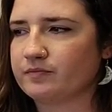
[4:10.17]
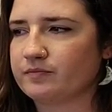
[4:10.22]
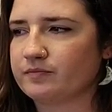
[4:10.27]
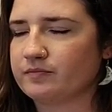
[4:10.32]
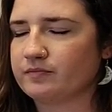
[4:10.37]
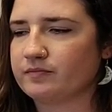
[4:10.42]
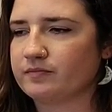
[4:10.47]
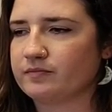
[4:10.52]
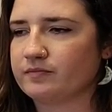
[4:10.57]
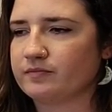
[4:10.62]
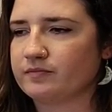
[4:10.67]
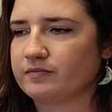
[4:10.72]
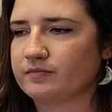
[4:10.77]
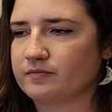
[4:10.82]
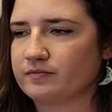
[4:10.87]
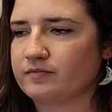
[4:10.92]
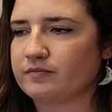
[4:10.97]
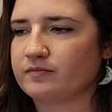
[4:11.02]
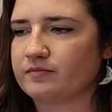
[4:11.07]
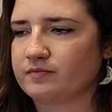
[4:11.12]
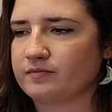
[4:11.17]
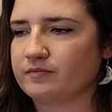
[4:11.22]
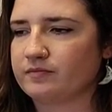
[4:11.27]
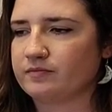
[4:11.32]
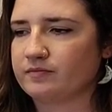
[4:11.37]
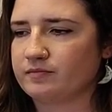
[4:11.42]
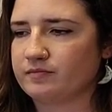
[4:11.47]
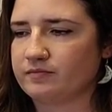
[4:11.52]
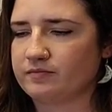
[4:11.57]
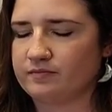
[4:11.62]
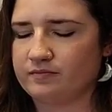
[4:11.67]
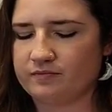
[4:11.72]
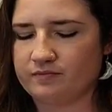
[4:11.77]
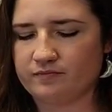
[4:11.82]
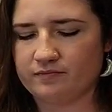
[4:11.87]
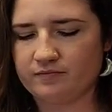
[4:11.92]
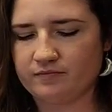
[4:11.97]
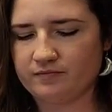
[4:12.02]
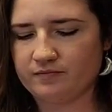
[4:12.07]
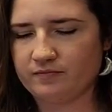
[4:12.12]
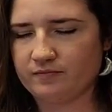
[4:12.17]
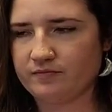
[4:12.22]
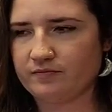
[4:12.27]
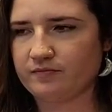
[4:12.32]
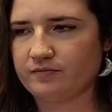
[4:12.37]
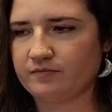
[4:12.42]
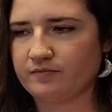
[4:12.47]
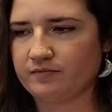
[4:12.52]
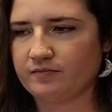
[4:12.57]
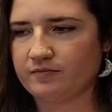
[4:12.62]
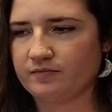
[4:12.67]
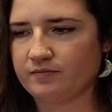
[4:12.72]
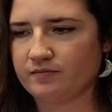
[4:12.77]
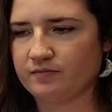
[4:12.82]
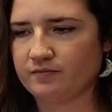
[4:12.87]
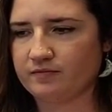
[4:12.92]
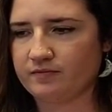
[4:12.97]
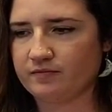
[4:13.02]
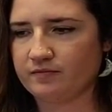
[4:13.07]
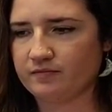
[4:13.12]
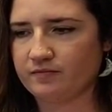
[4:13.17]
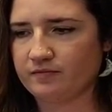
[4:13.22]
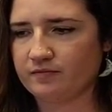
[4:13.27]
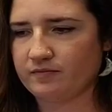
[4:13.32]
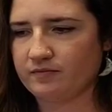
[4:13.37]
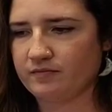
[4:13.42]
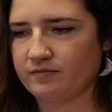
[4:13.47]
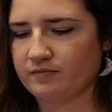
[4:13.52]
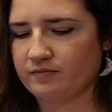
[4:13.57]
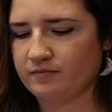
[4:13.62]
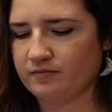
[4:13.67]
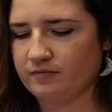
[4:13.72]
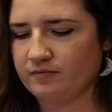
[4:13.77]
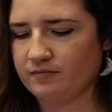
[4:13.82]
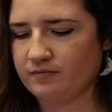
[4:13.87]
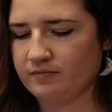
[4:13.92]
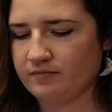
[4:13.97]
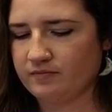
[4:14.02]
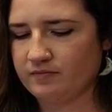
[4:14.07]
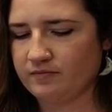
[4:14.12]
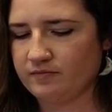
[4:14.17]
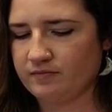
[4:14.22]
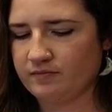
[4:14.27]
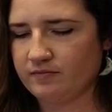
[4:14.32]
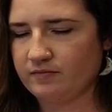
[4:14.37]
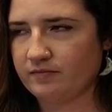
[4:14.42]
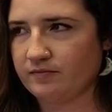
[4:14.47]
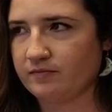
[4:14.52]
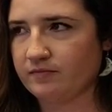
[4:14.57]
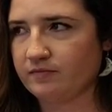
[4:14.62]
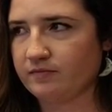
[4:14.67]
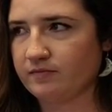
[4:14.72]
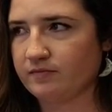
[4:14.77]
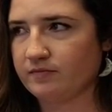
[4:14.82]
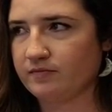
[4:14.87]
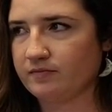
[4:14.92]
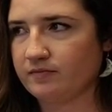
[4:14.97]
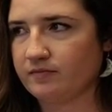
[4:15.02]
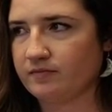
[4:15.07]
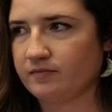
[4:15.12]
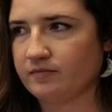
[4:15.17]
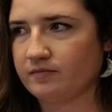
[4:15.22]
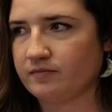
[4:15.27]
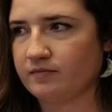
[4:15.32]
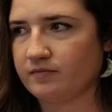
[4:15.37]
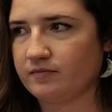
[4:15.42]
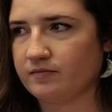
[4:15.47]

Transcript: [no speech]